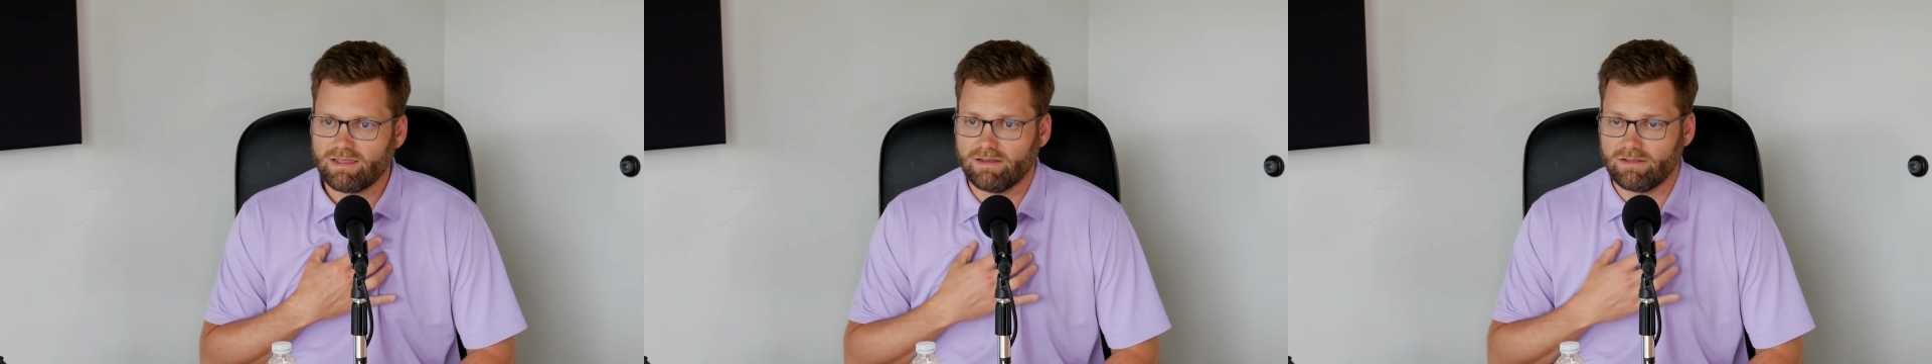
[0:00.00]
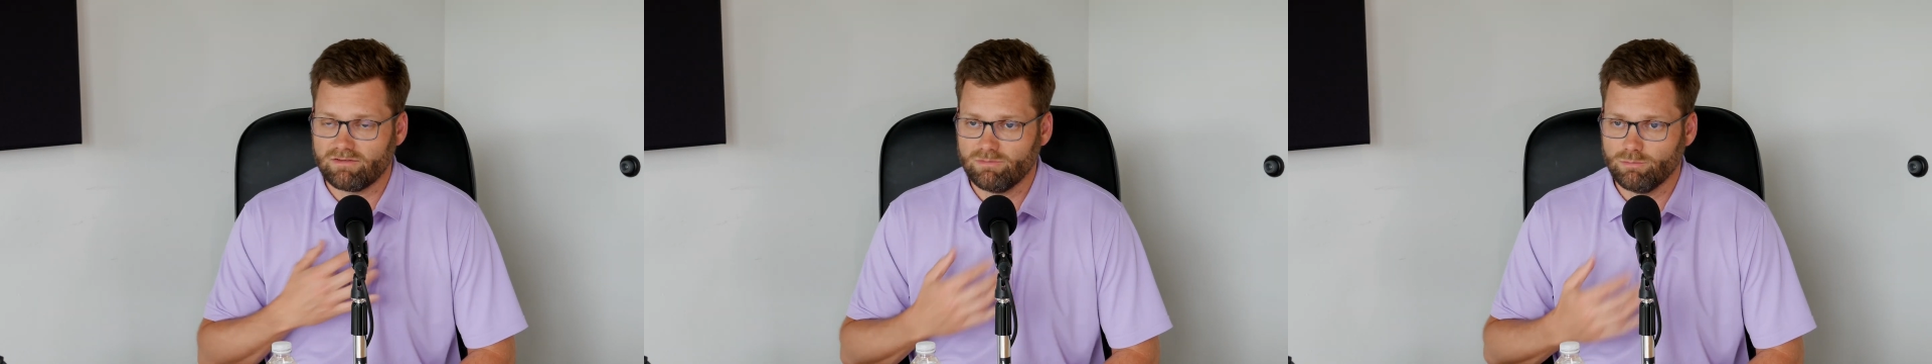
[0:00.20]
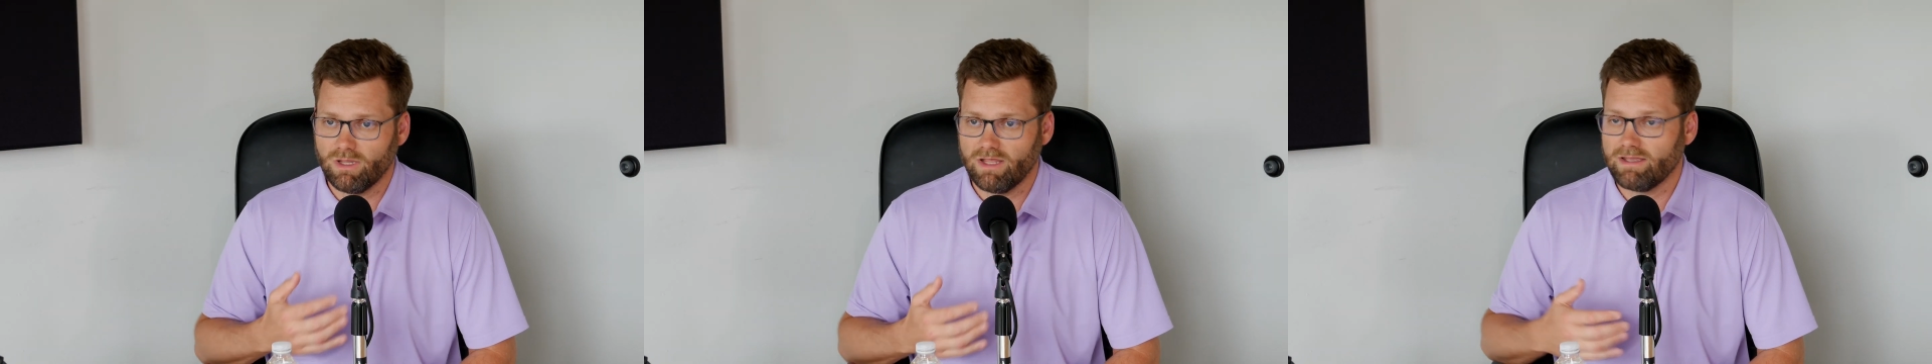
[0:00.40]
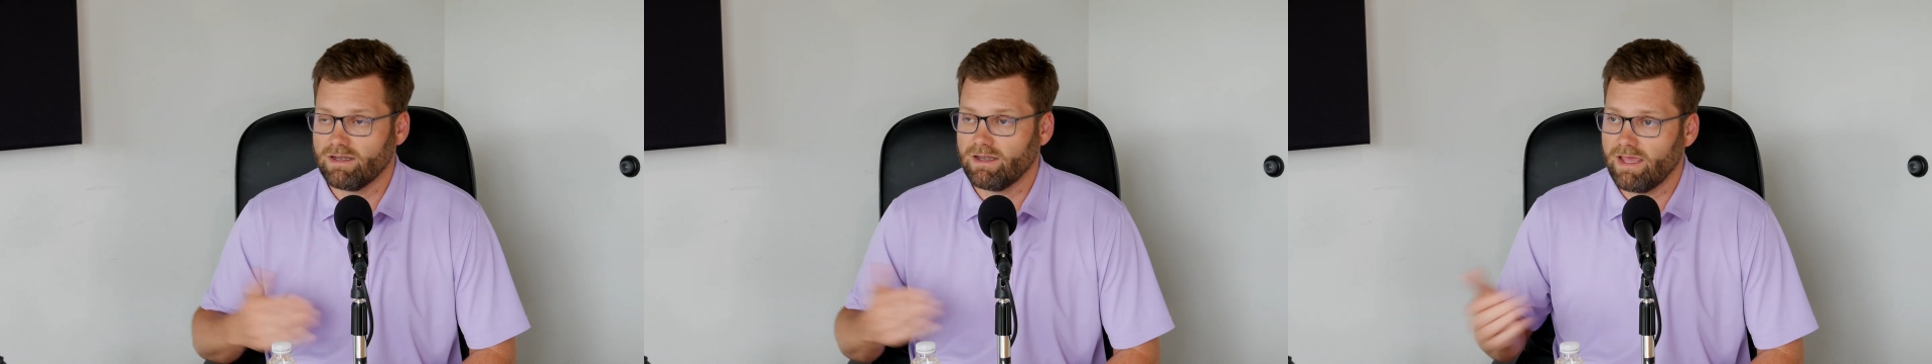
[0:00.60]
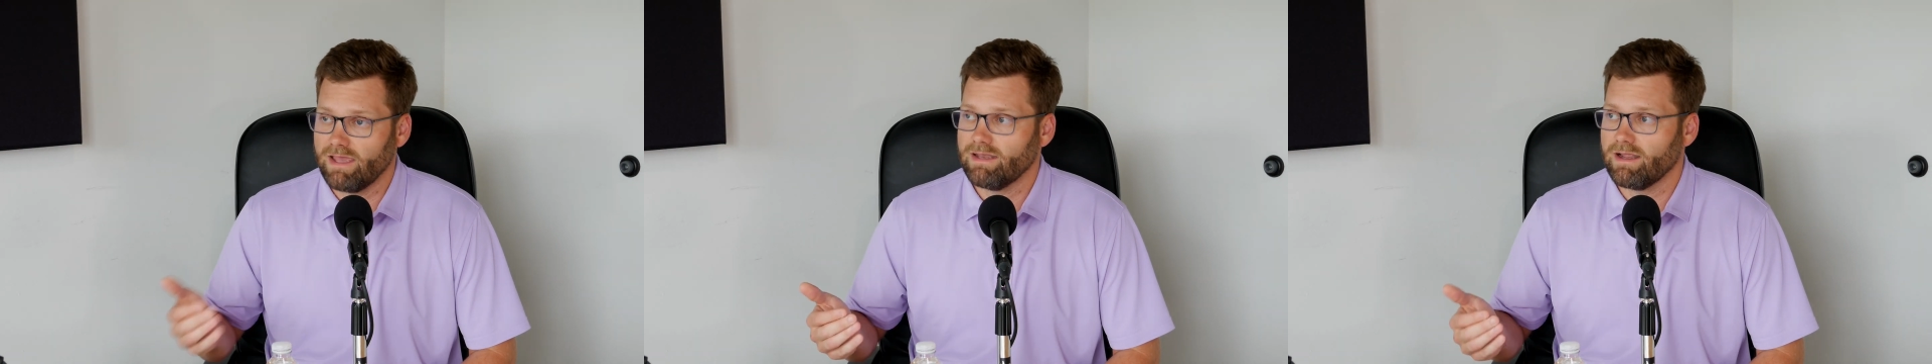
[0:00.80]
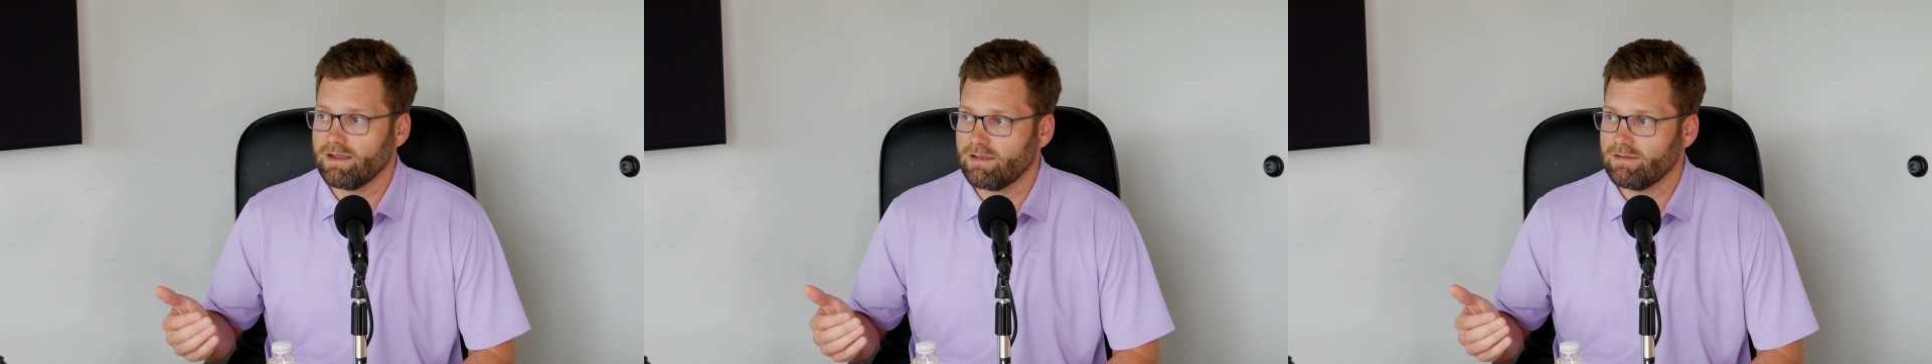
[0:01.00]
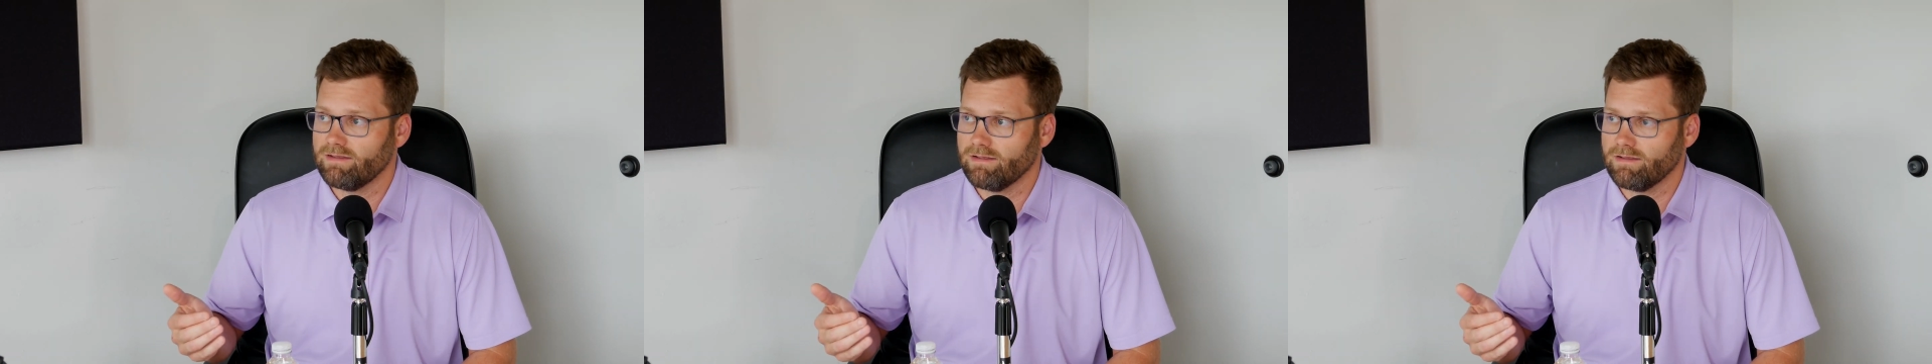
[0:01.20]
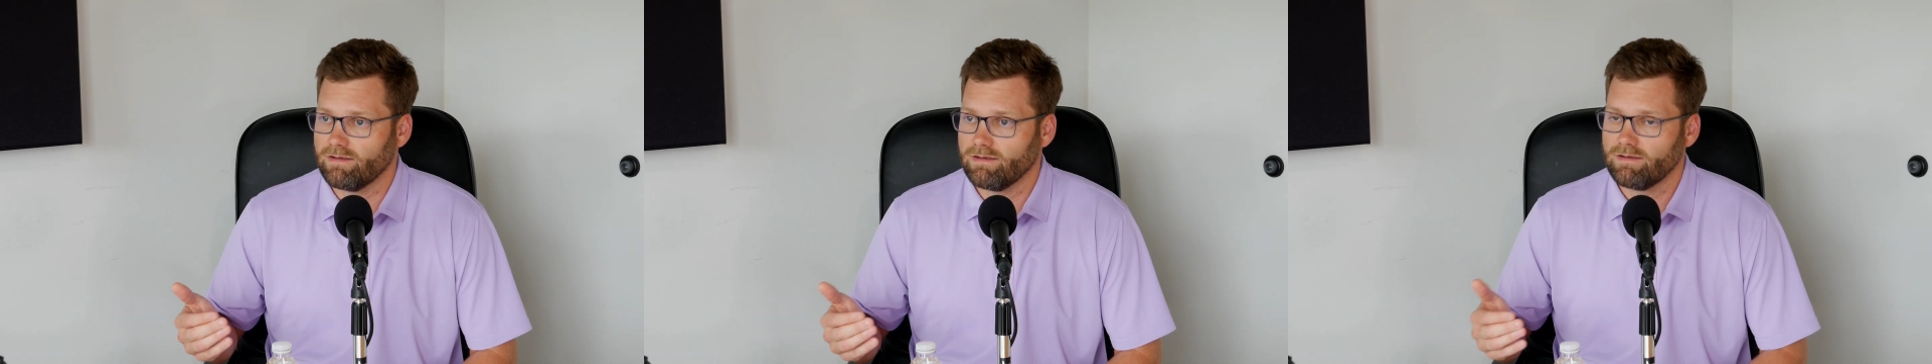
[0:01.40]
explain an 8 out of
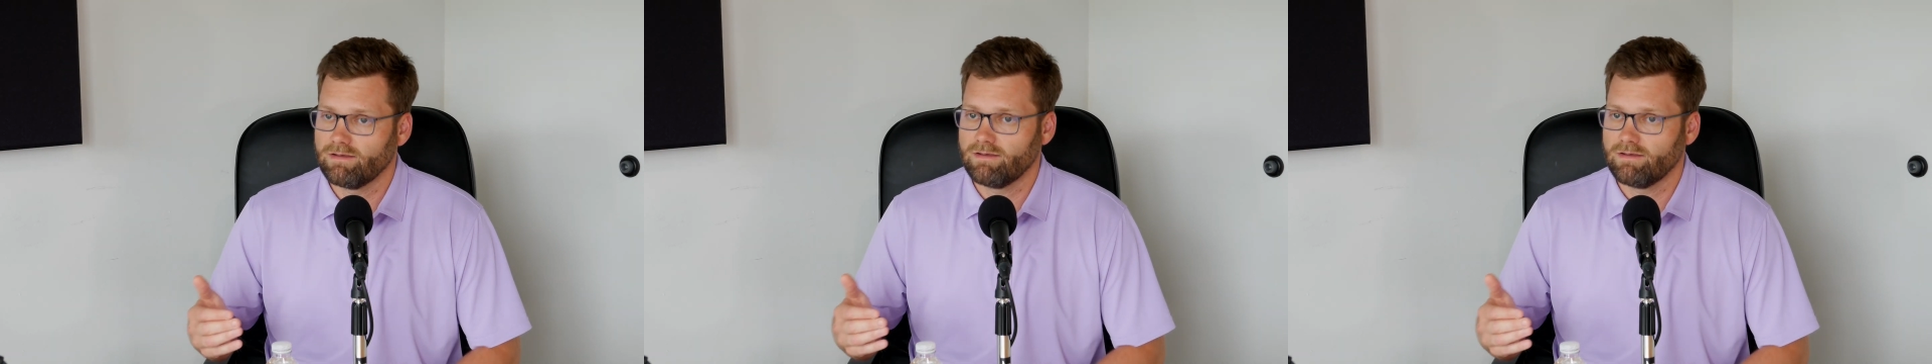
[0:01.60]
10